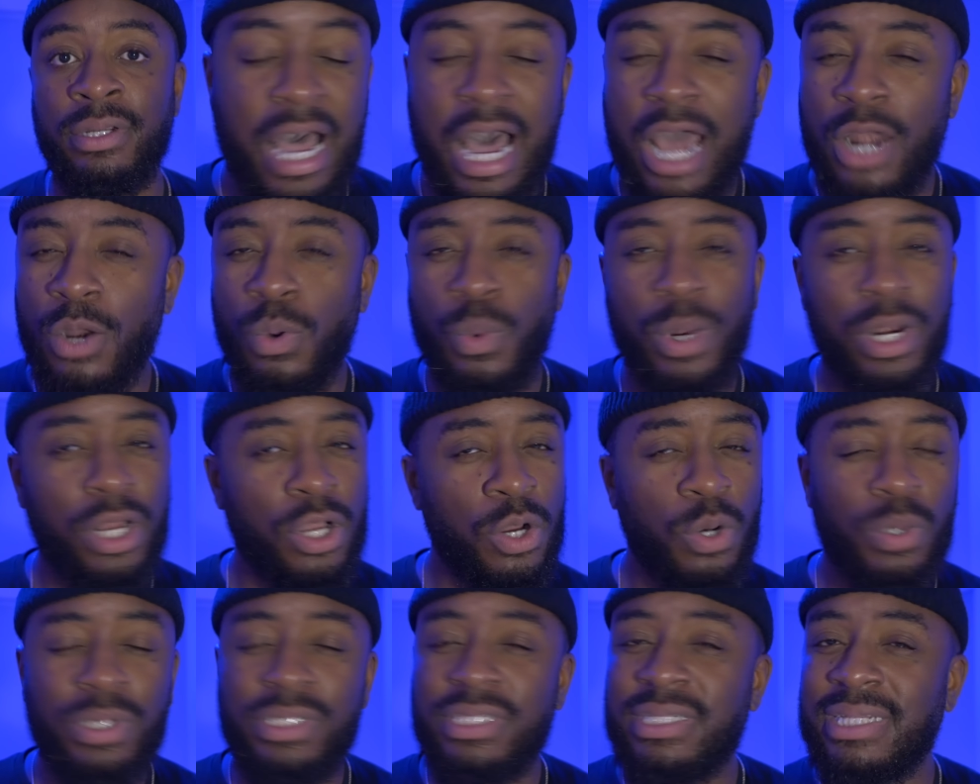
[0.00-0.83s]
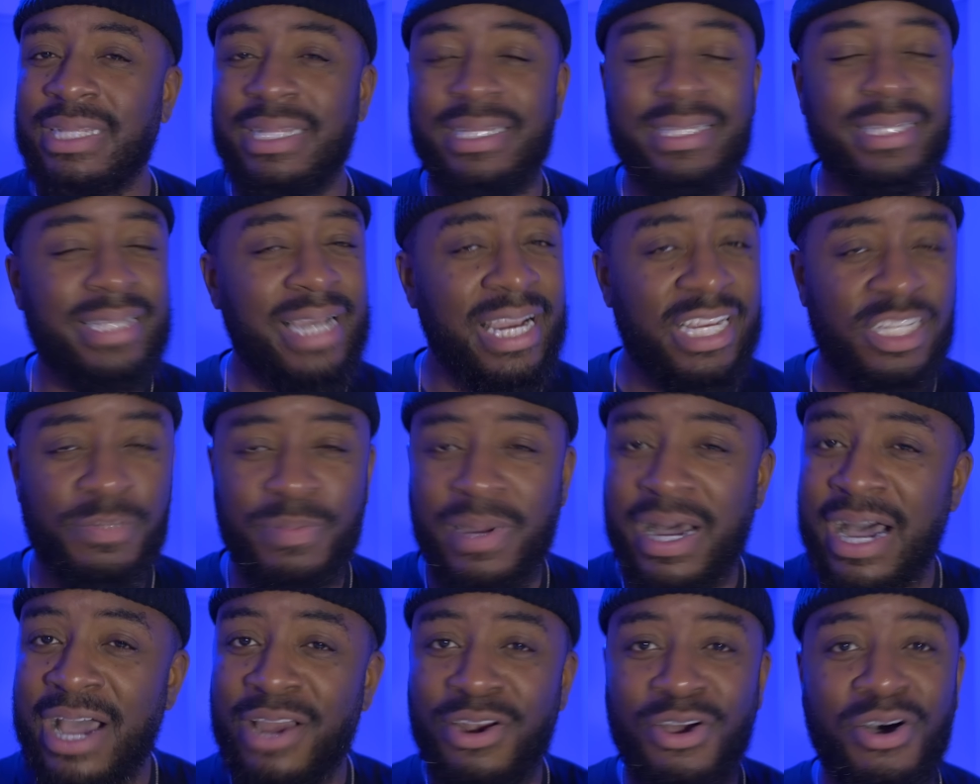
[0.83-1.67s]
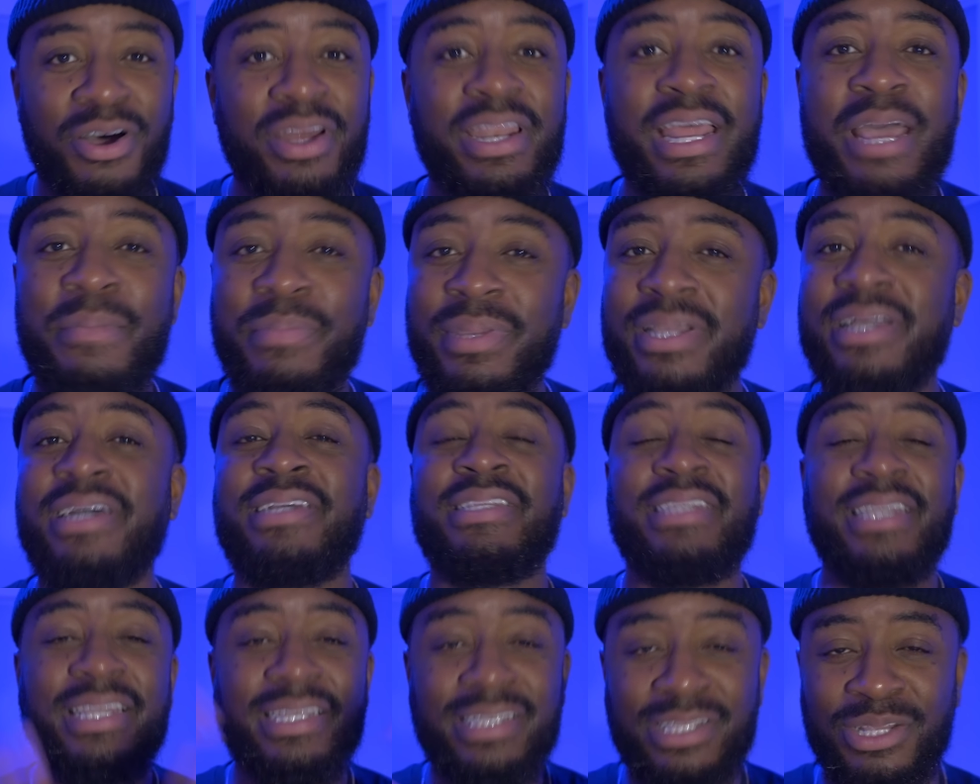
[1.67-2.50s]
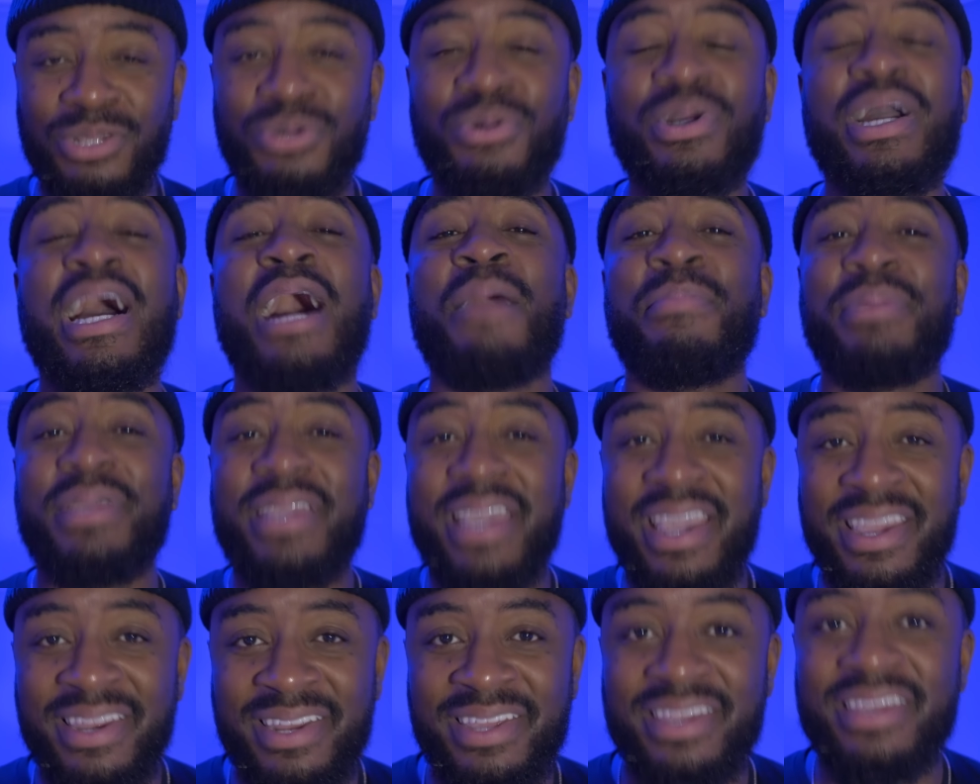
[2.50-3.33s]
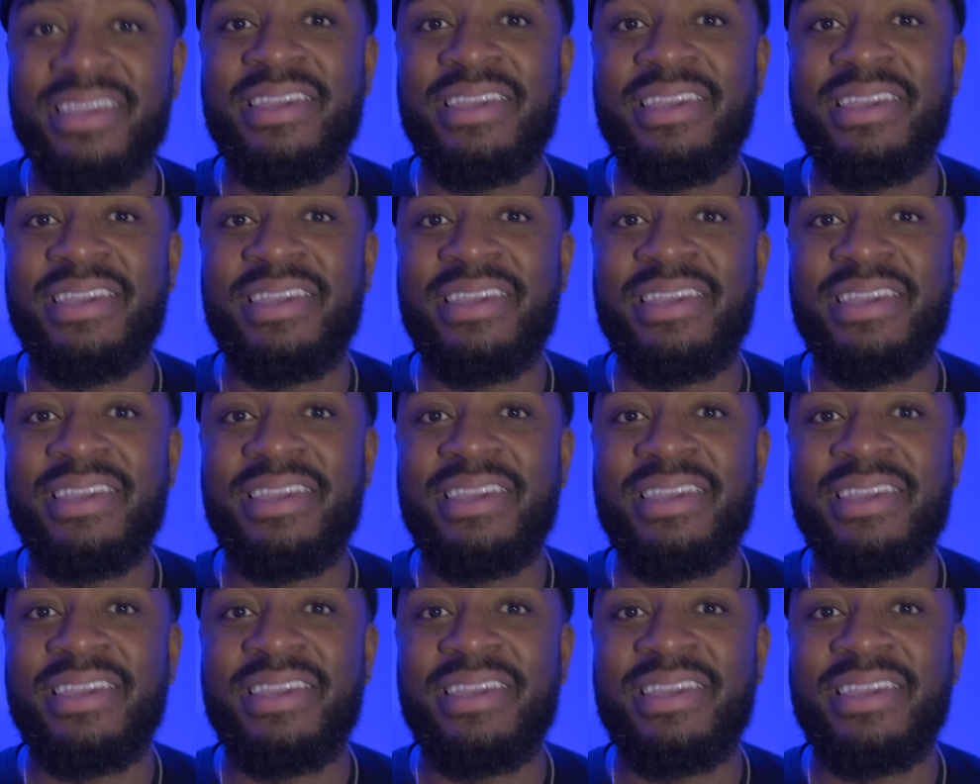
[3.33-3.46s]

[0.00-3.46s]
I don't want to go into the science behind all that because it gets a little complicated.